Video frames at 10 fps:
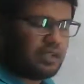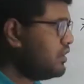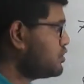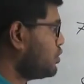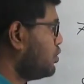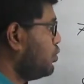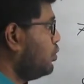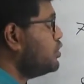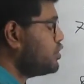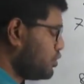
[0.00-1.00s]
So
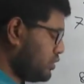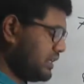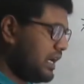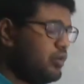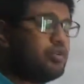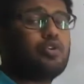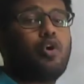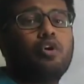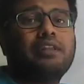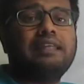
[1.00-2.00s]
we should count
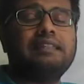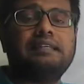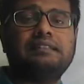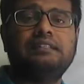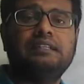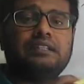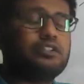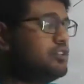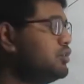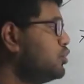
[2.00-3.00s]
only the
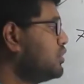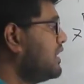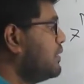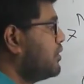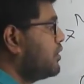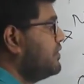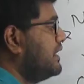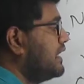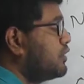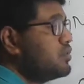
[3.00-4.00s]
total number of
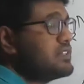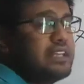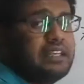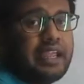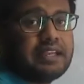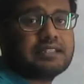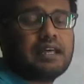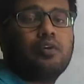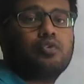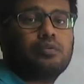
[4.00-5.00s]
electrons in its
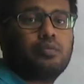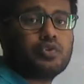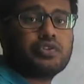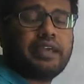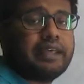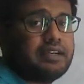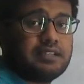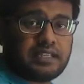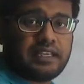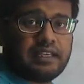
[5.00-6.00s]
outermost
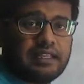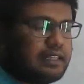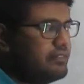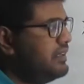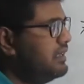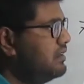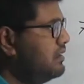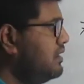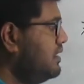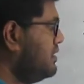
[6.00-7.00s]
energy level.
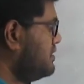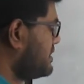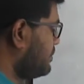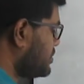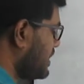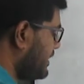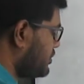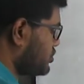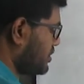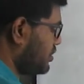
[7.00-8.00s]
Suppose
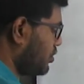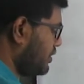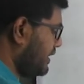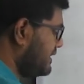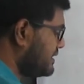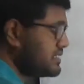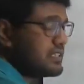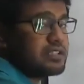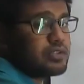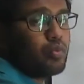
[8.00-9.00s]
hydrogen, it has
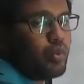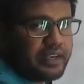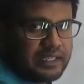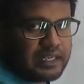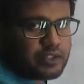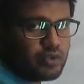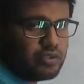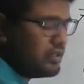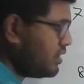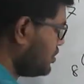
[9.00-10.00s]
just one electron,
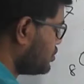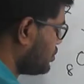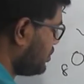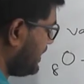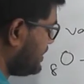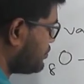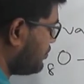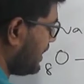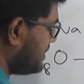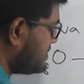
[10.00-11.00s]
so its
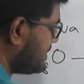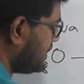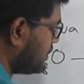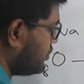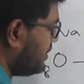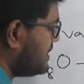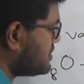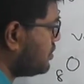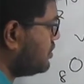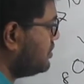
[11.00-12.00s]
valence electron
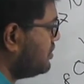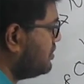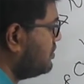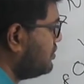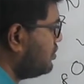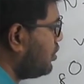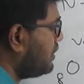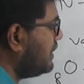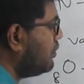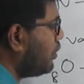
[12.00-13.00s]
is
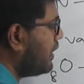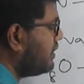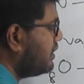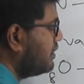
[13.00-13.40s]
only 1.